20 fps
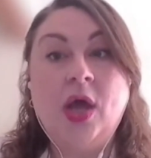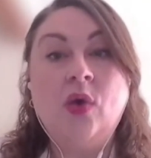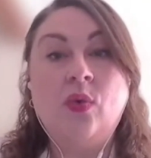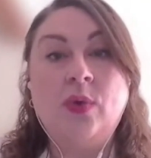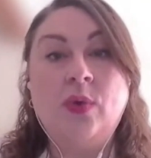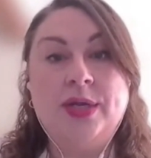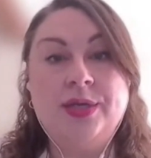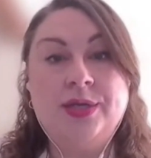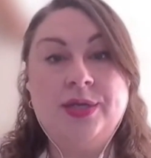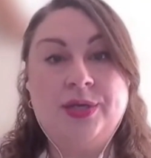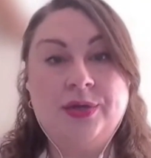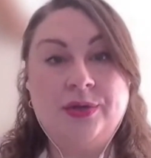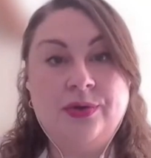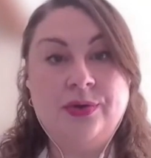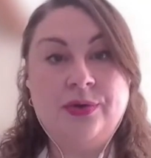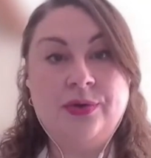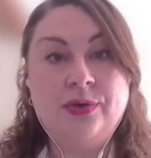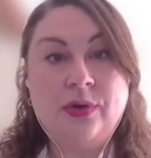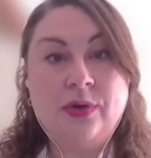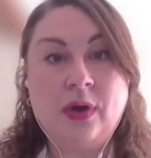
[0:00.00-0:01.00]
We
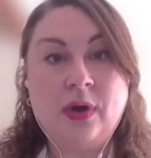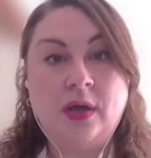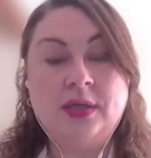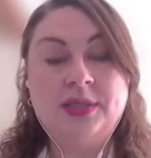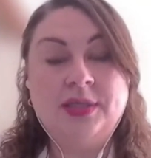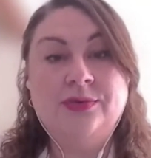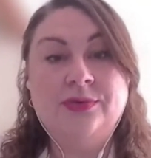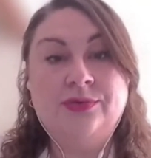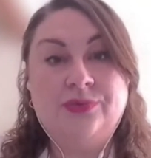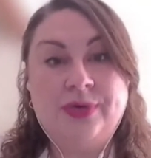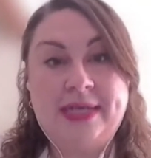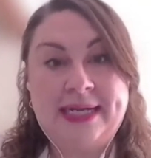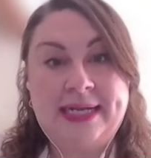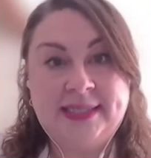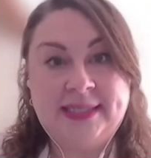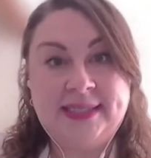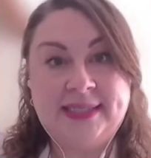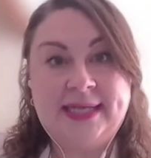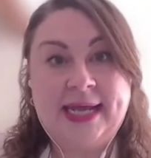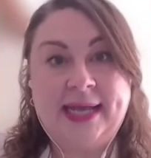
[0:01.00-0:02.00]
do not
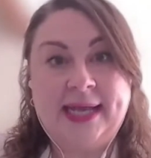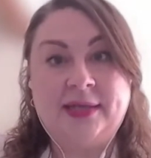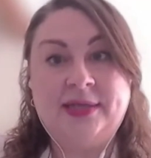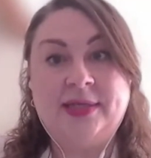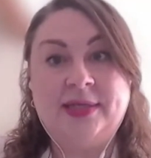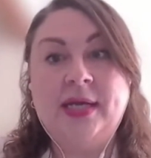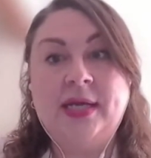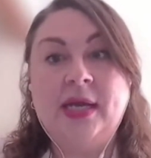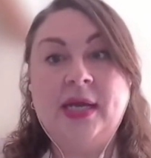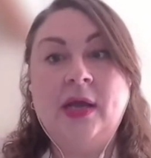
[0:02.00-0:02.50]
reinstate